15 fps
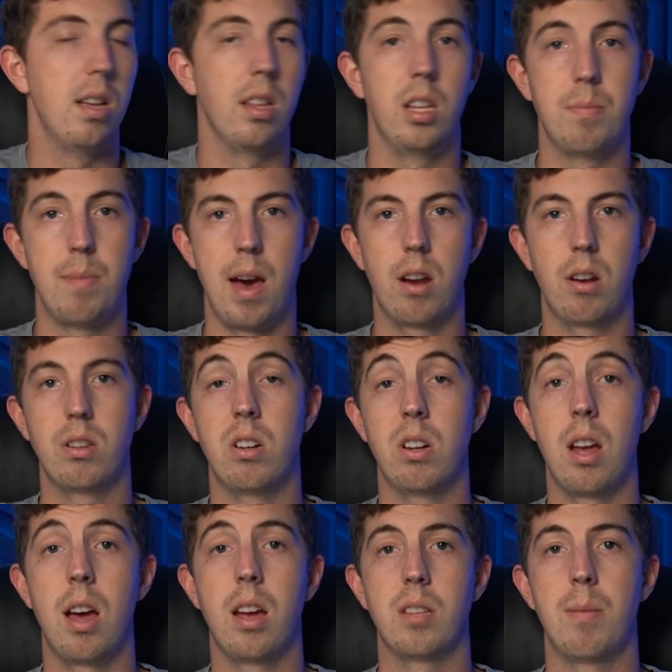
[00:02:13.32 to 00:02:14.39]
These paddles are
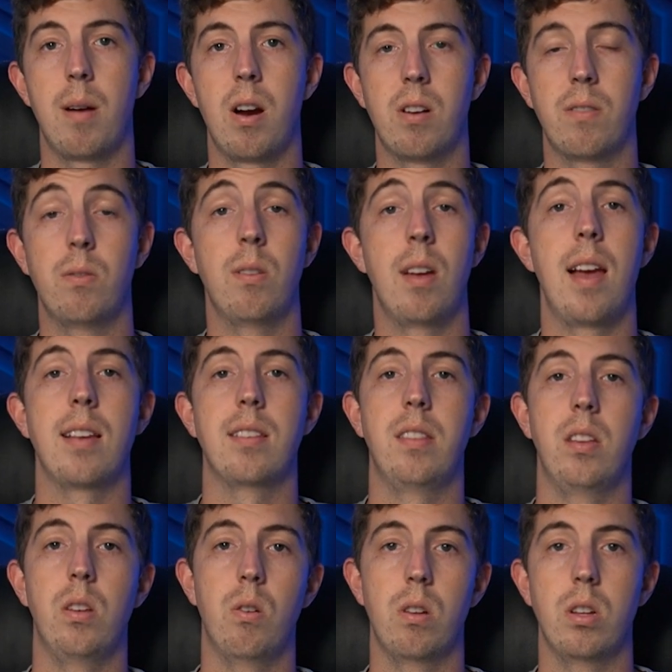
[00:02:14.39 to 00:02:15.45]
not as powerful as the
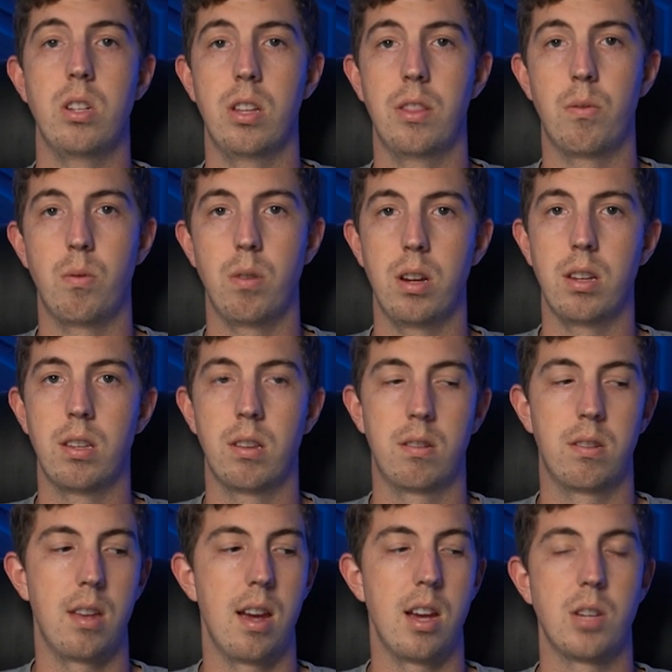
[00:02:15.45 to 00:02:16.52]
Gen
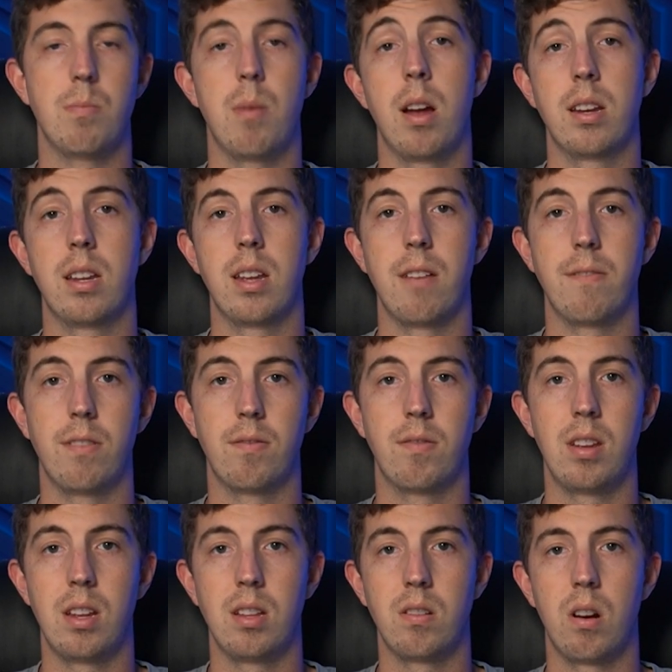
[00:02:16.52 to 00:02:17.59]
3s / Mod
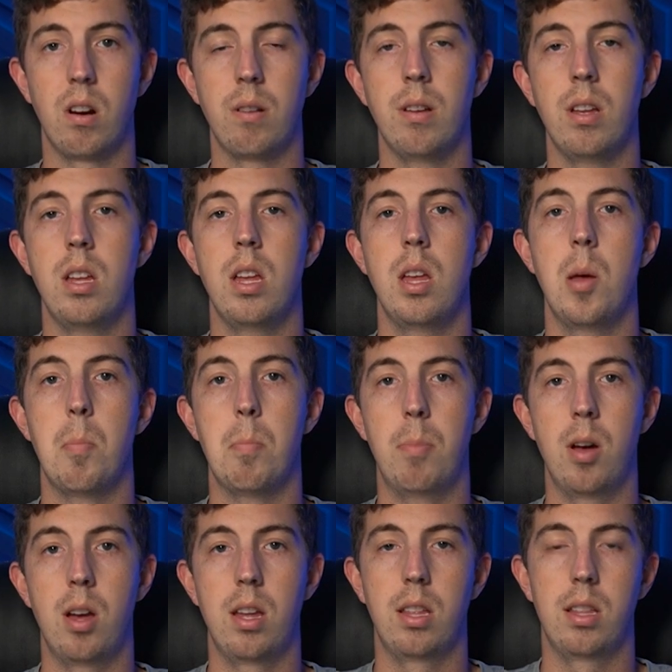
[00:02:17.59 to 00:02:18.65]
TA15s are,
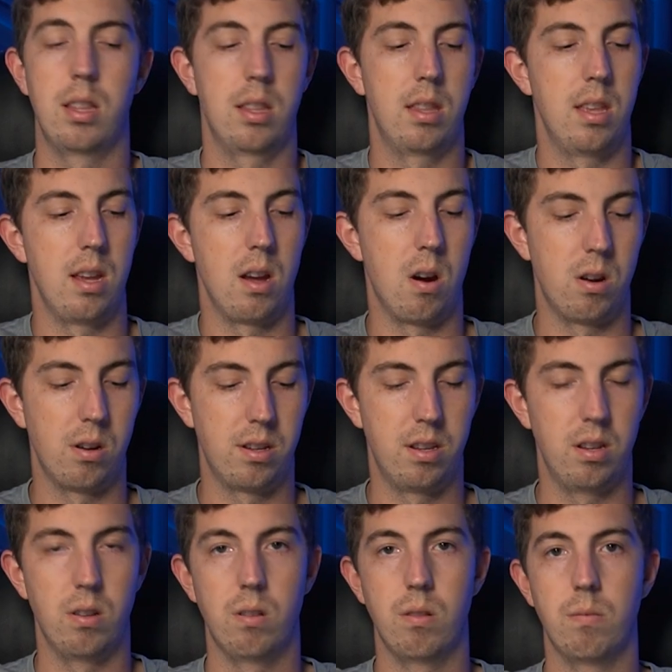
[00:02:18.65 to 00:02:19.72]
but they are
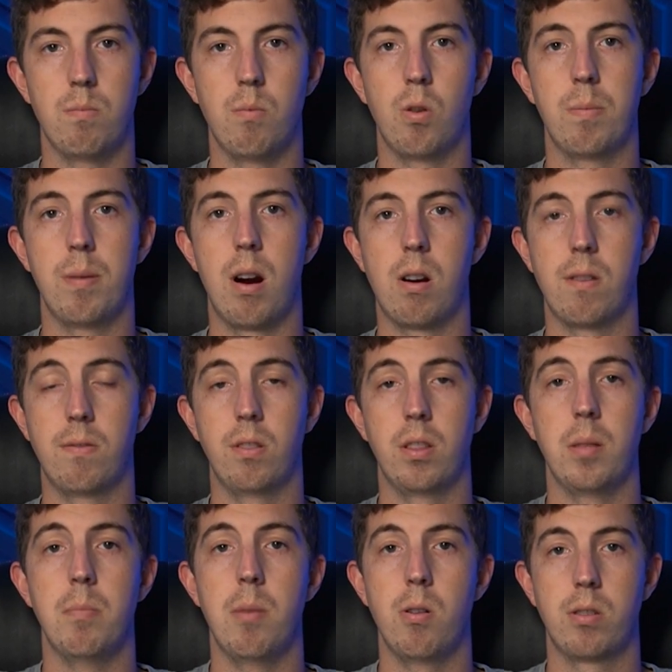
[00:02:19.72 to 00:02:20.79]
still more powerful
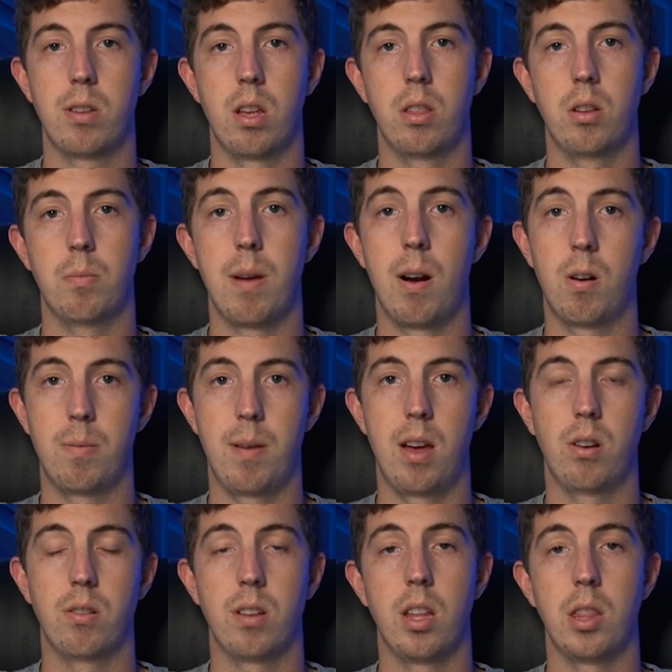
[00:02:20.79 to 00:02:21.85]
than most other power
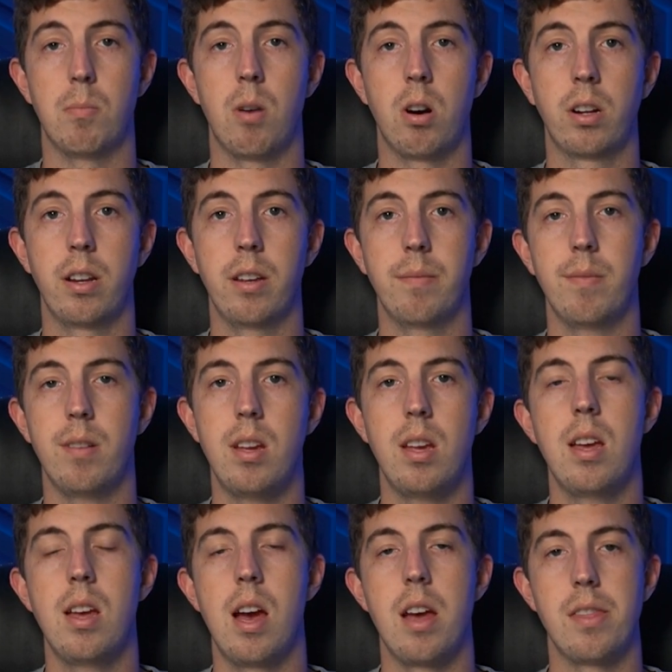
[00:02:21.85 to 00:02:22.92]
paddles on the market.
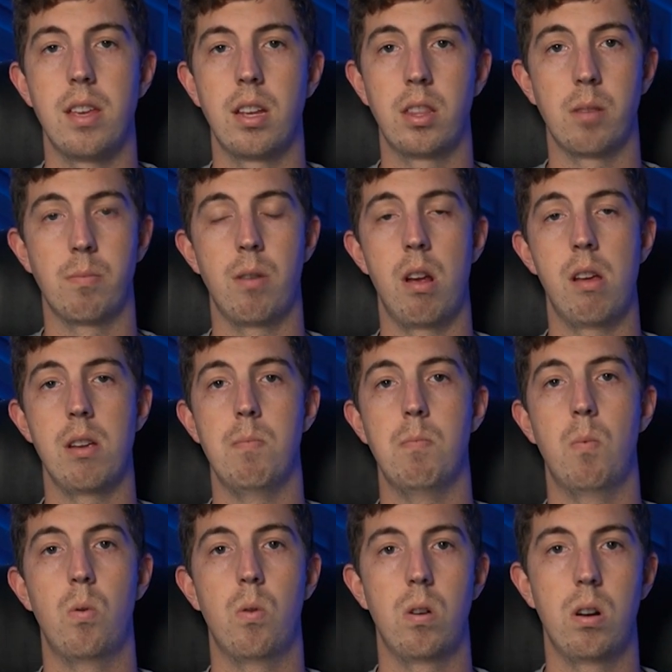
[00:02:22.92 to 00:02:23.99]
I think they're probably
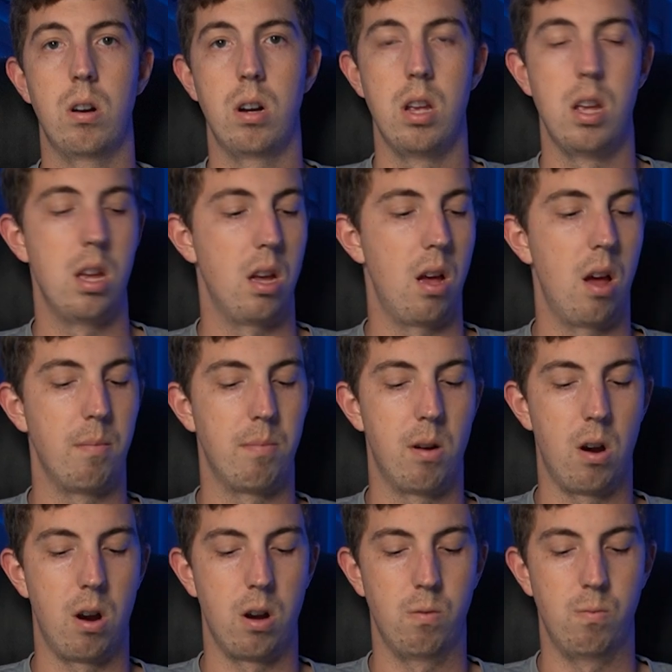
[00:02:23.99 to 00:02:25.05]
more on
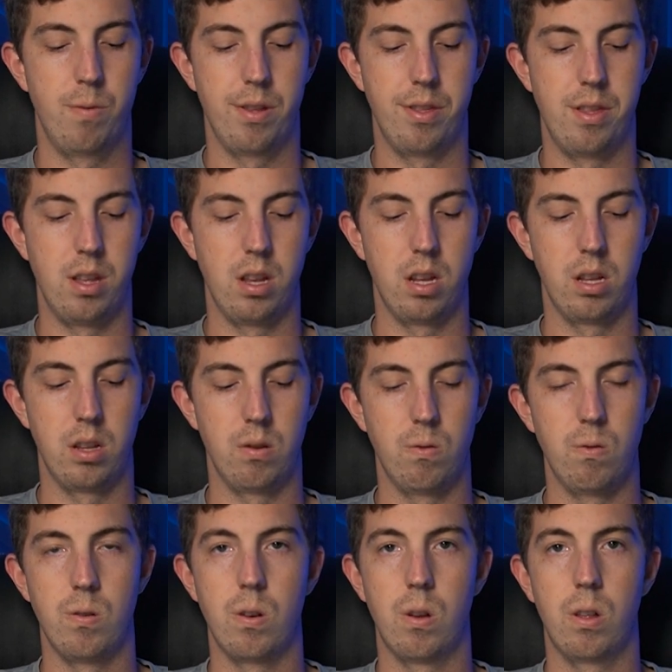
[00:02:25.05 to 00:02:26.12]
par with the new
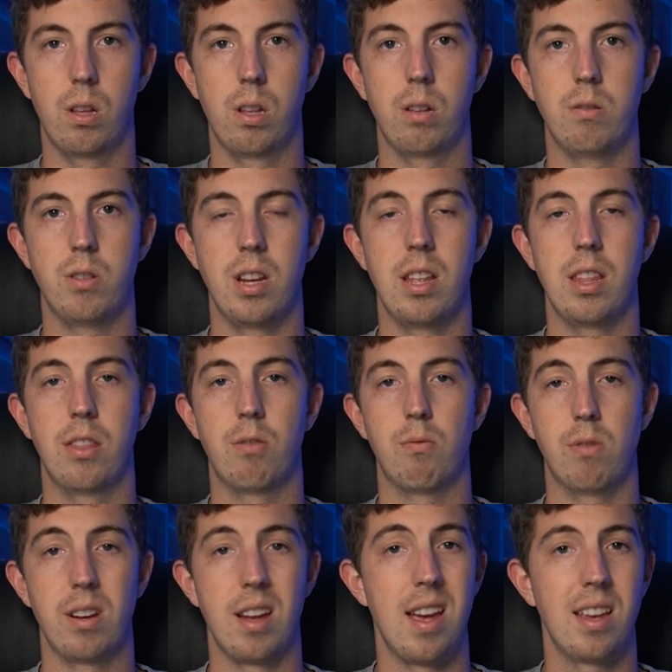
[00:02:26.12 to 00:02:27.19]
Yola Gen
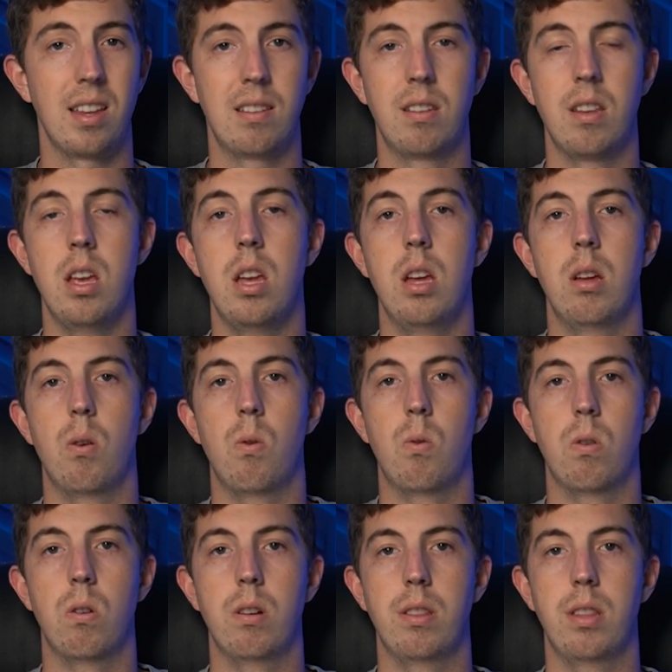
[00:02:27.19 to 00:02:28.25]
3S
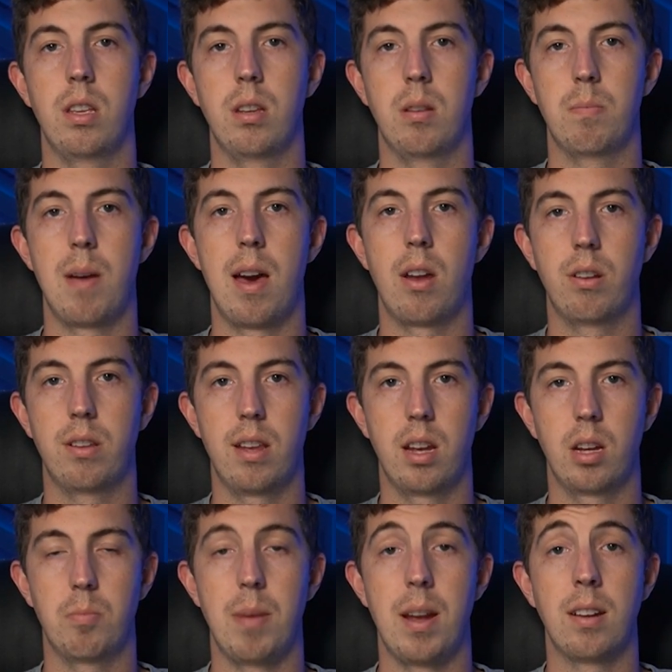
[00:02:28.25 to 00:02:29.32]
or the
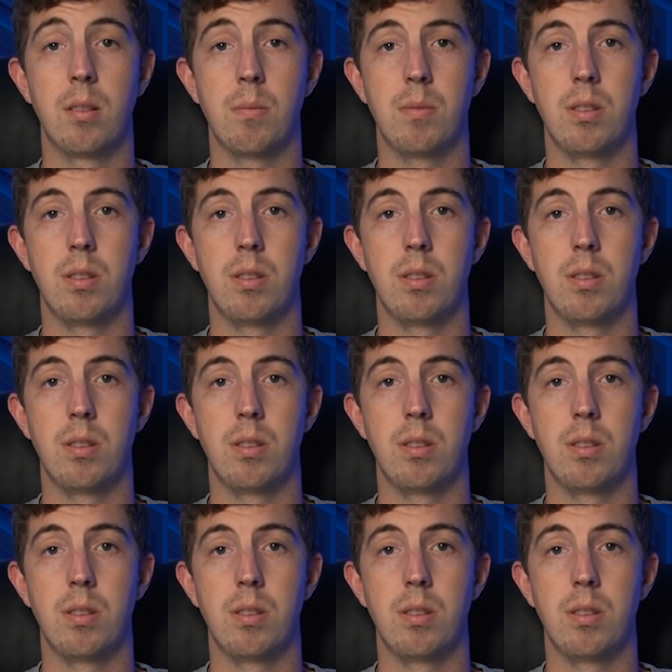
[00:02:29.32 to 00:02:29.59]
Paddletech Bantam